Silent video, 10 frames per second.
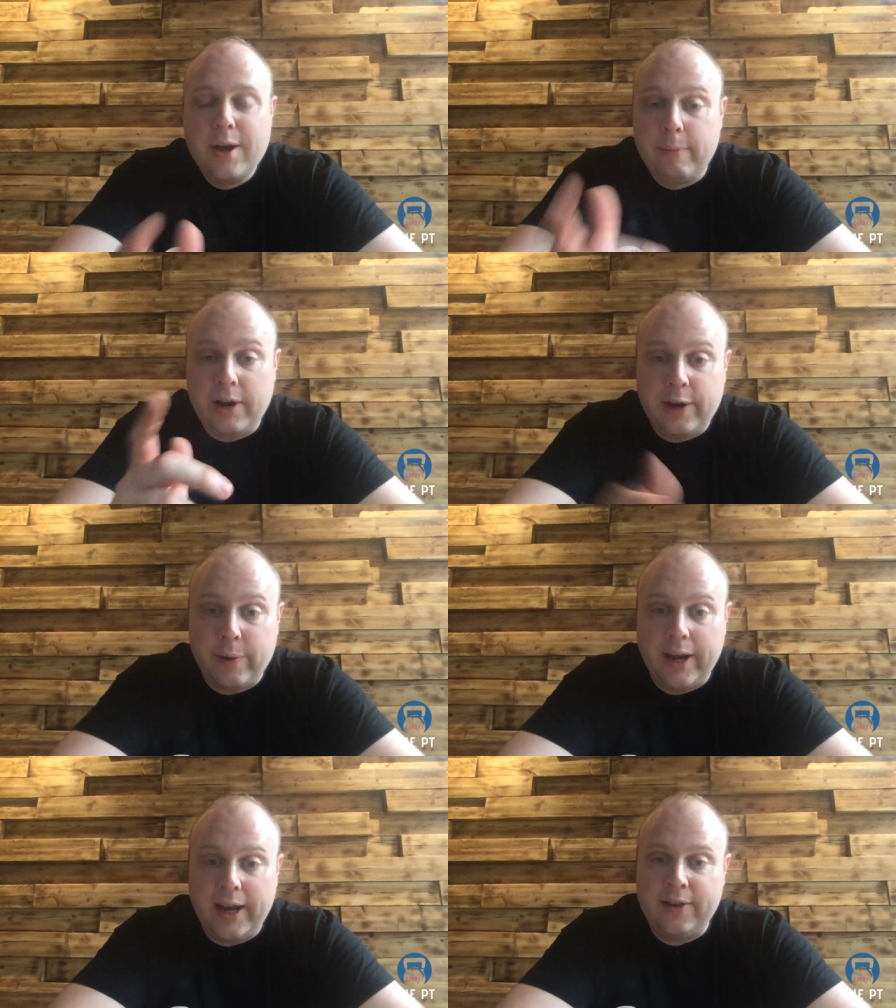But
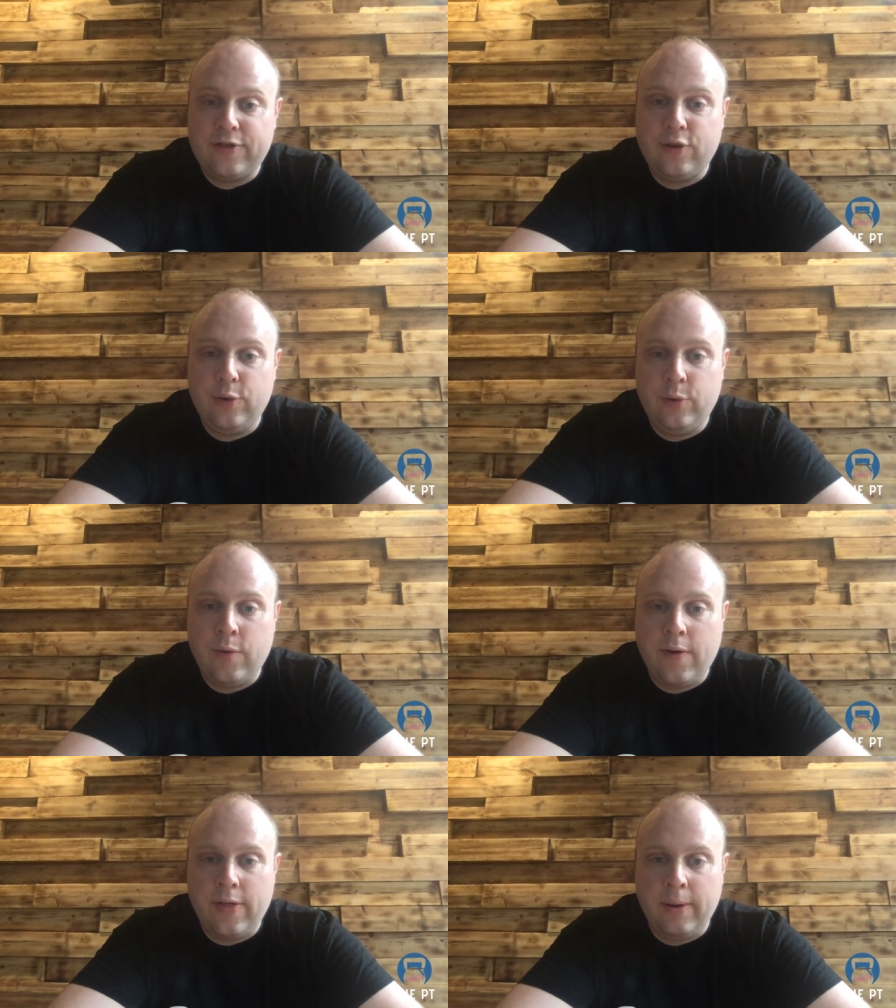anyway,
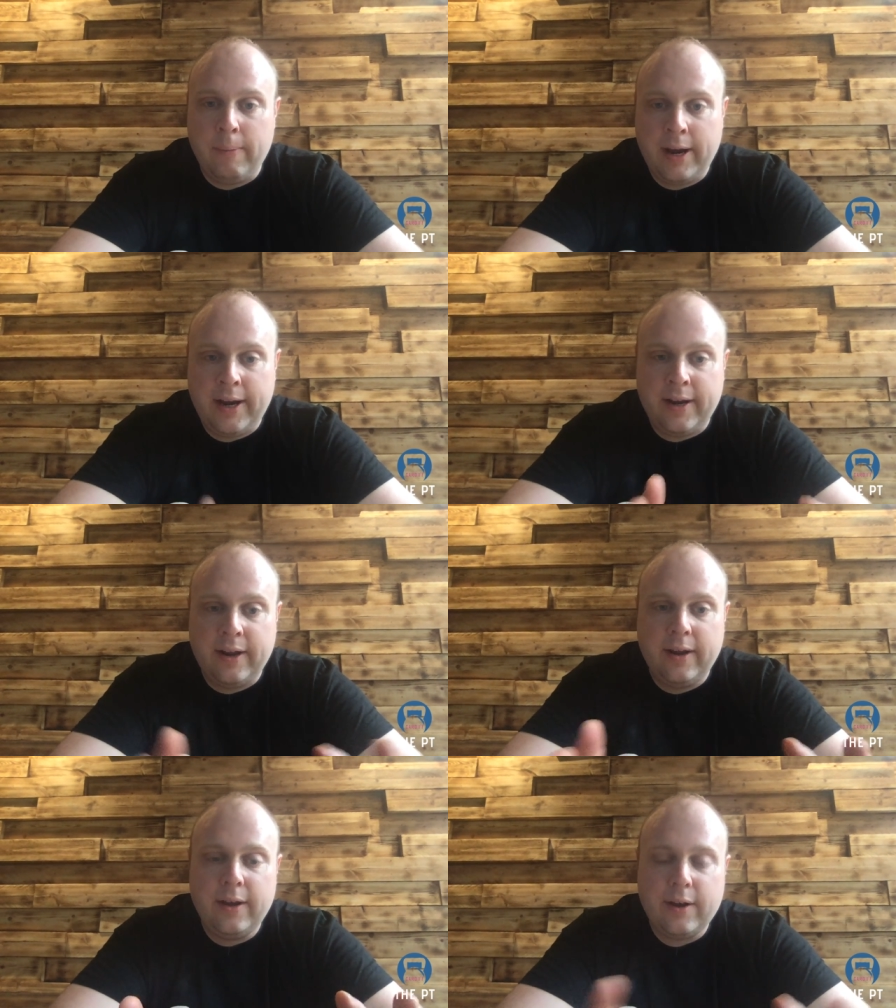into the main
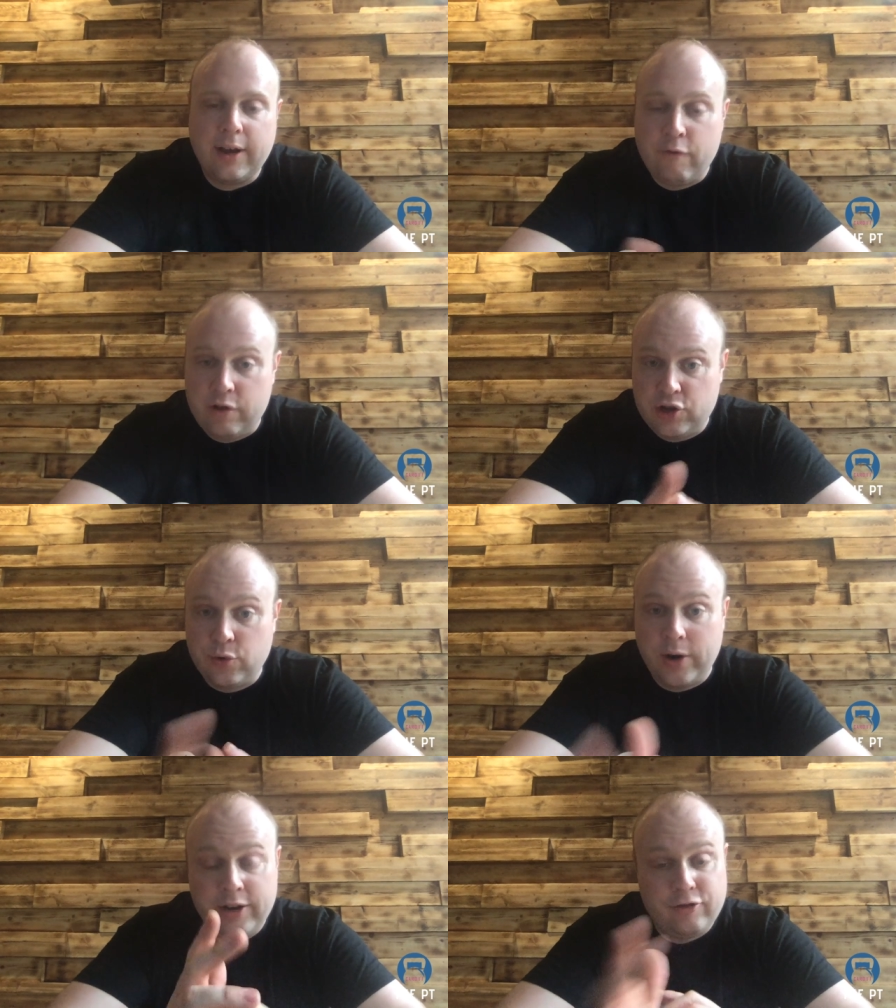
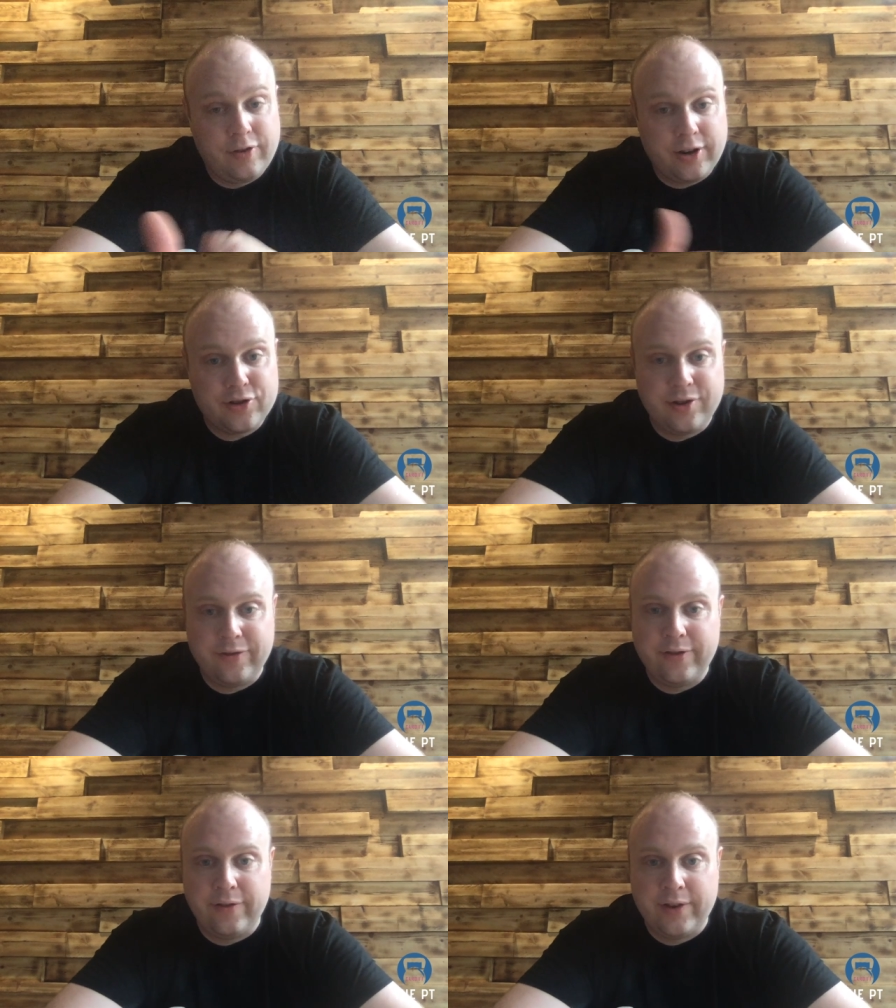original introduction
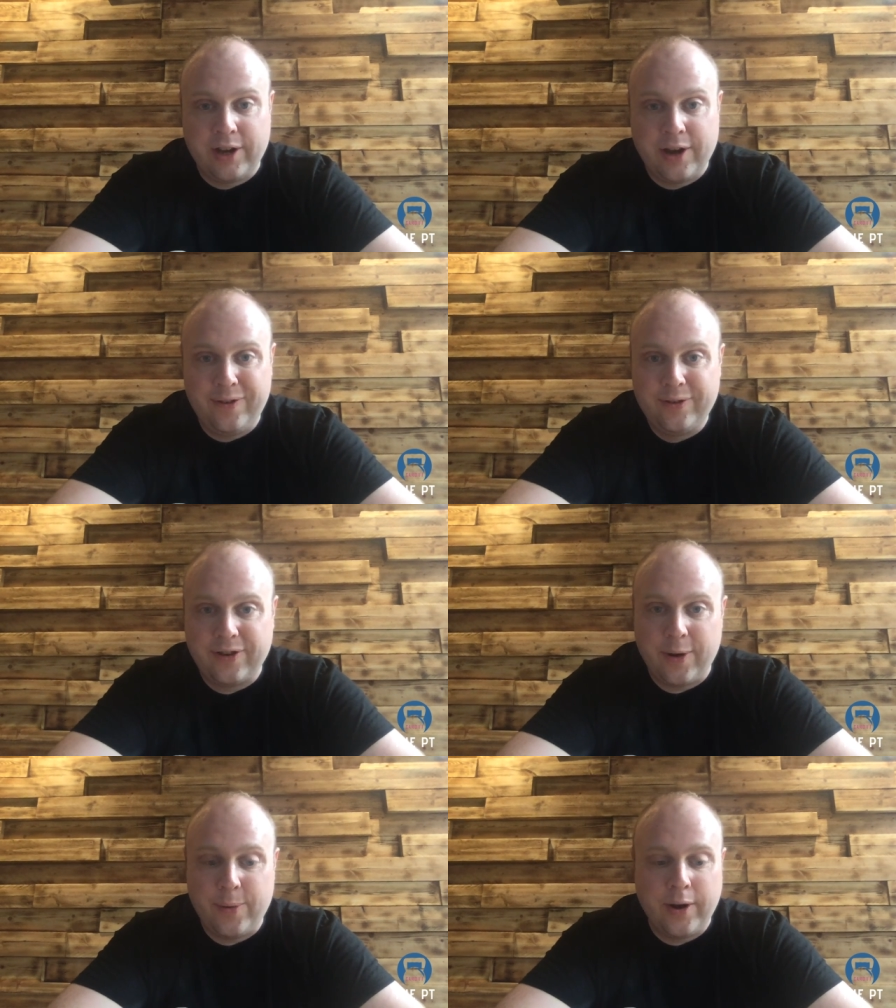for the video.
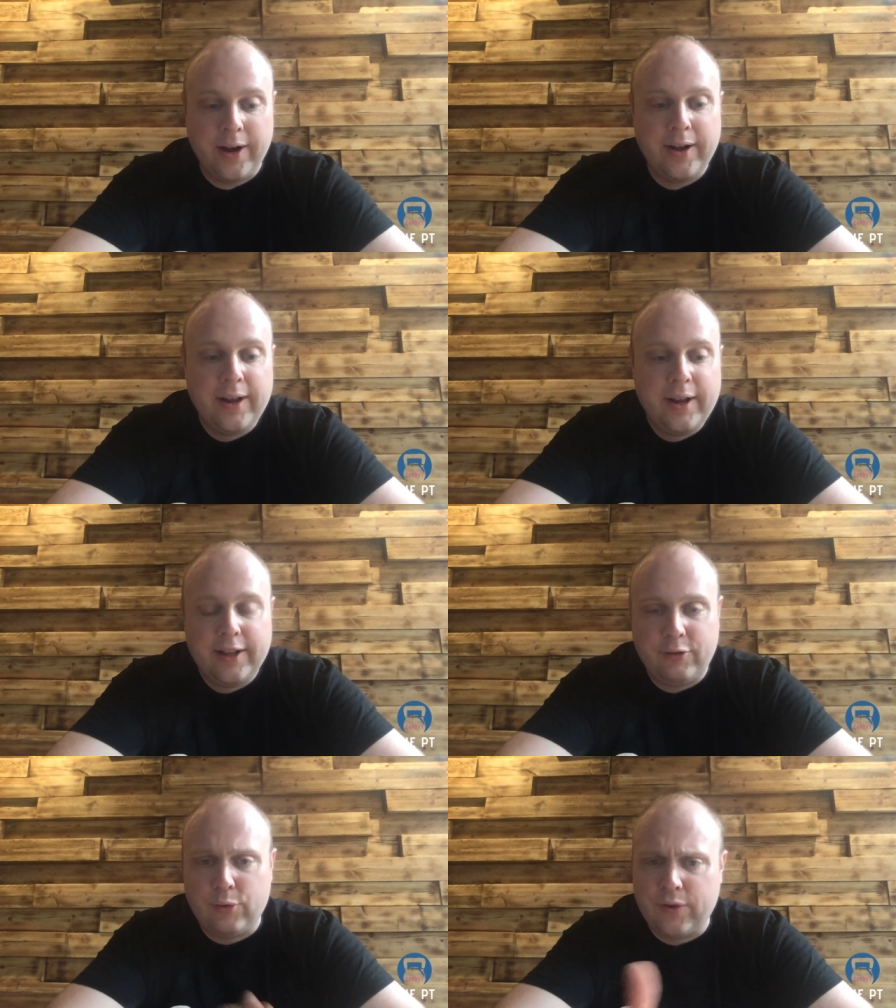So uh,
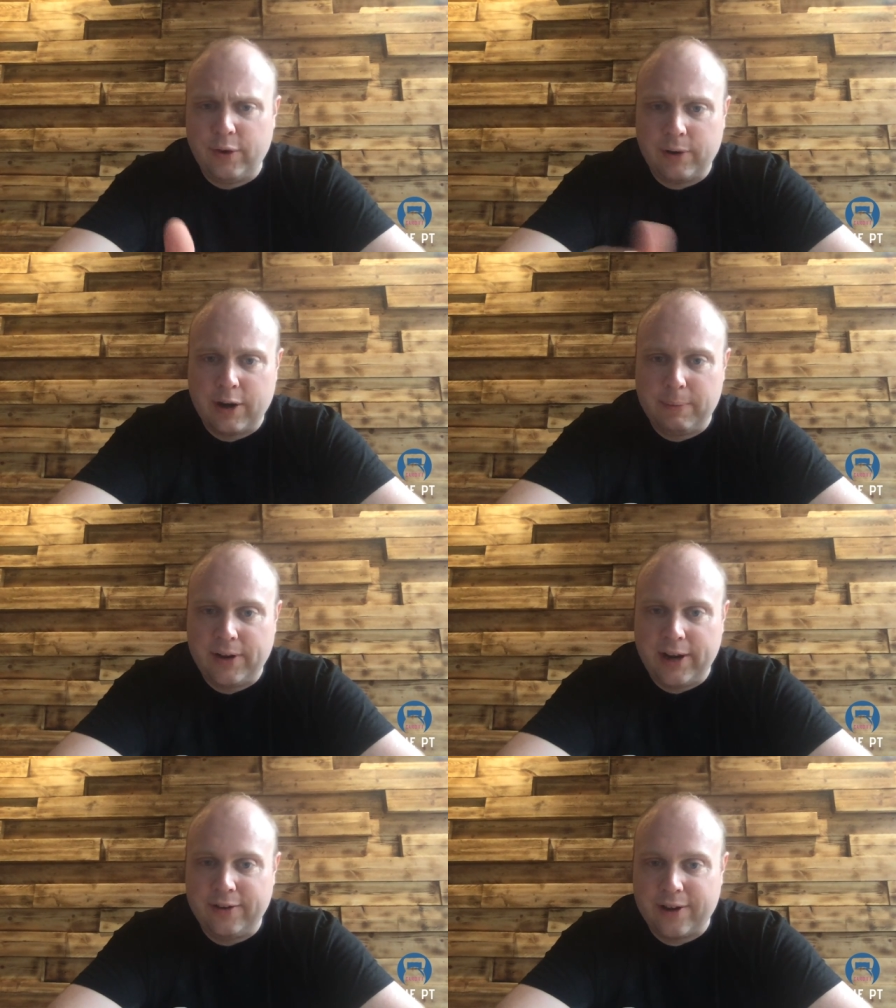this was filmed a couple of
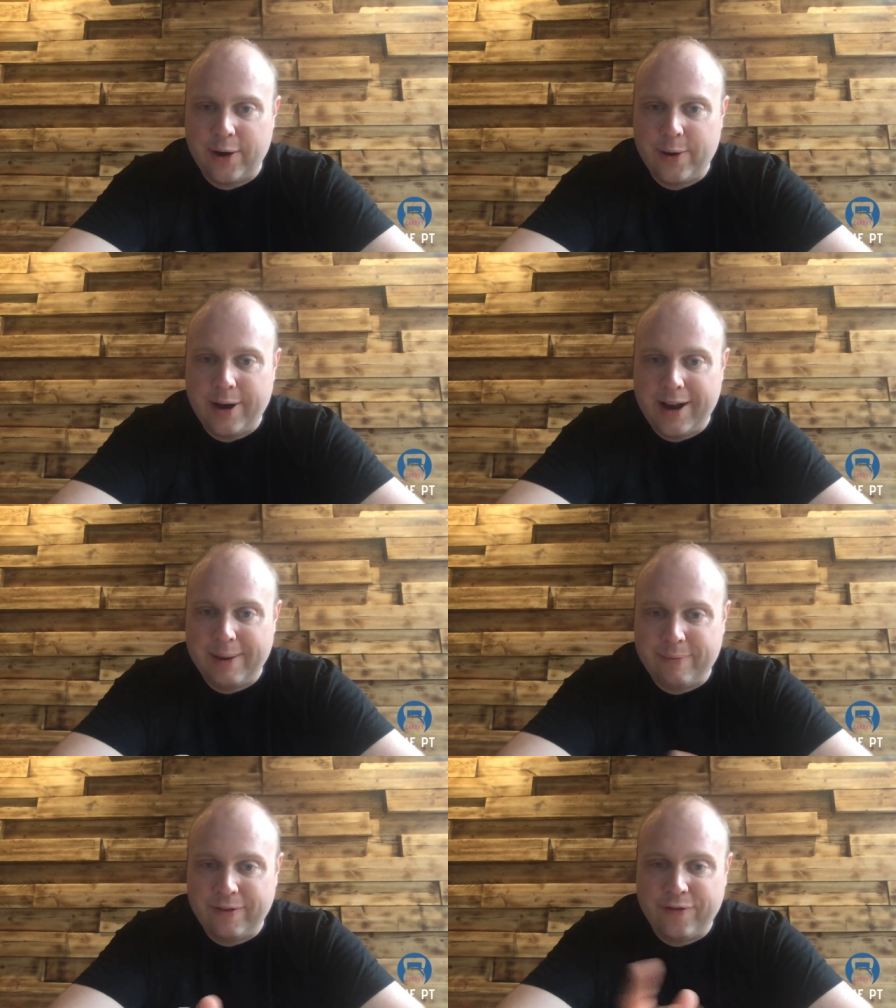days ago
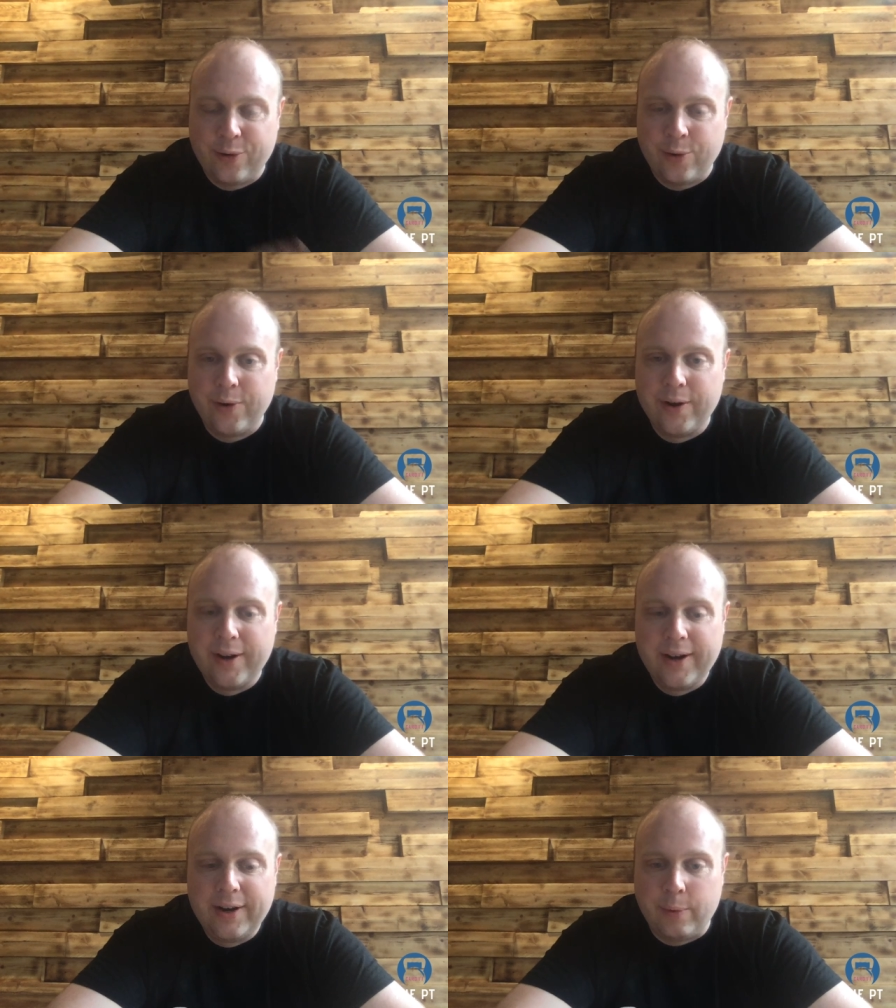and before
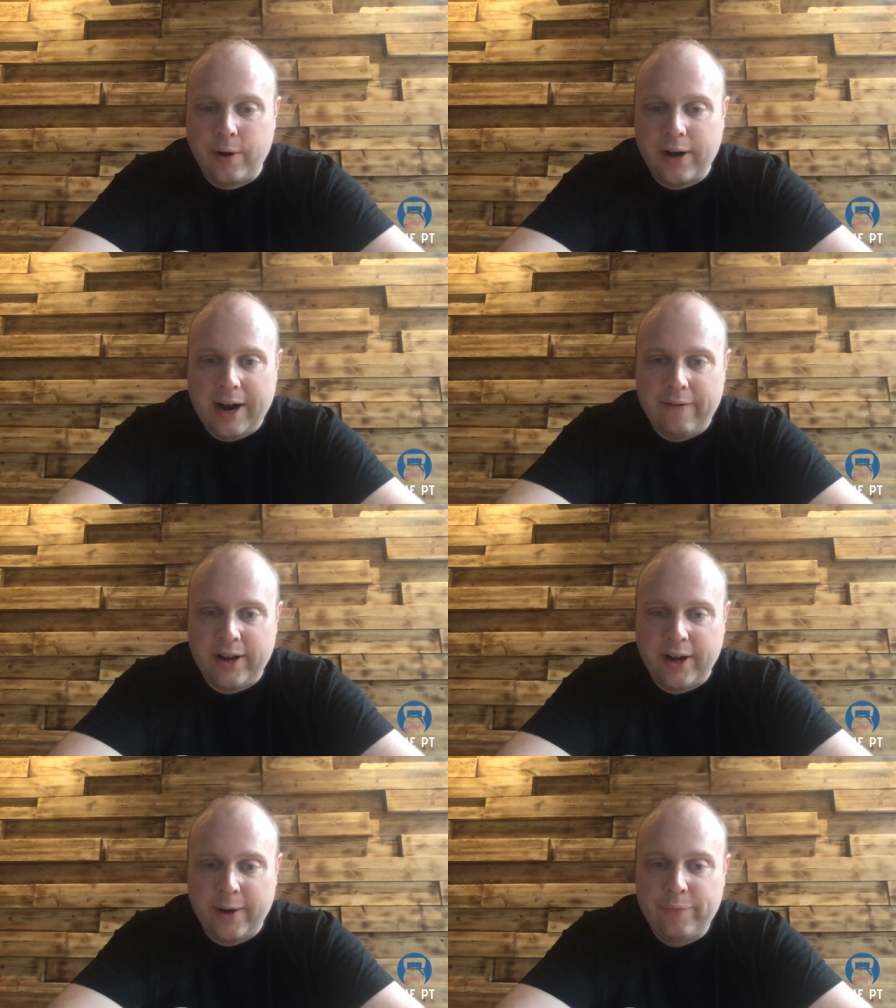the workout
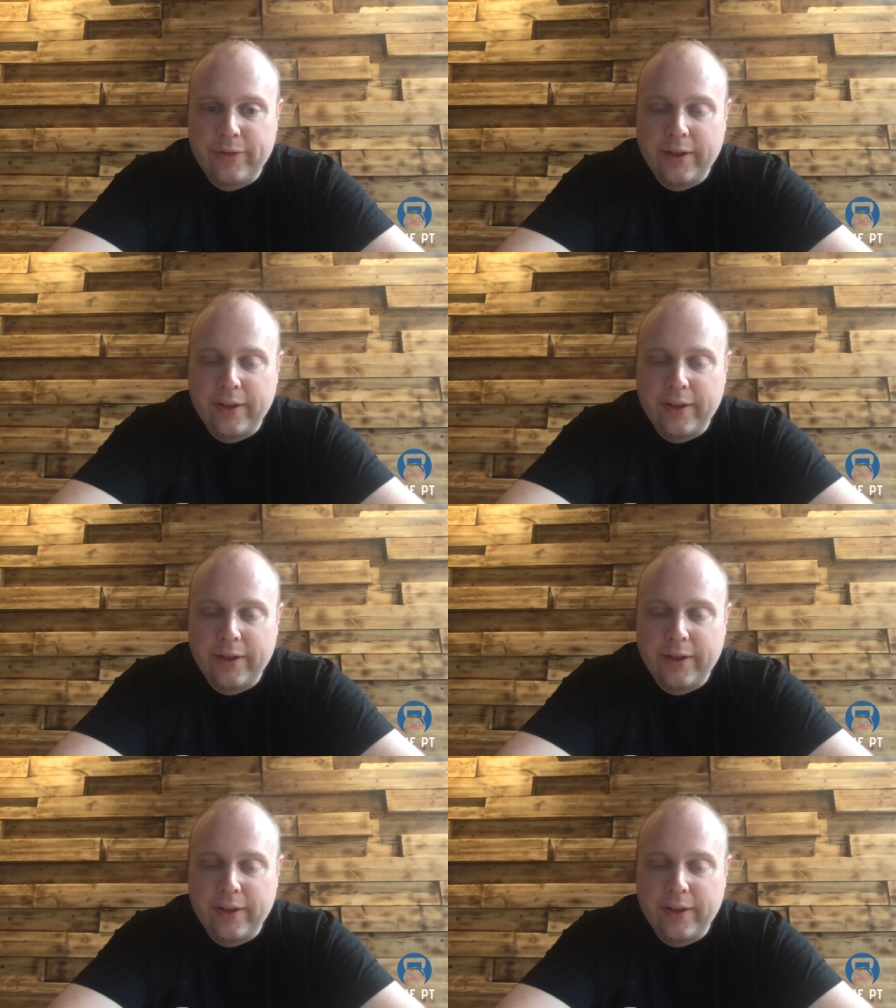video.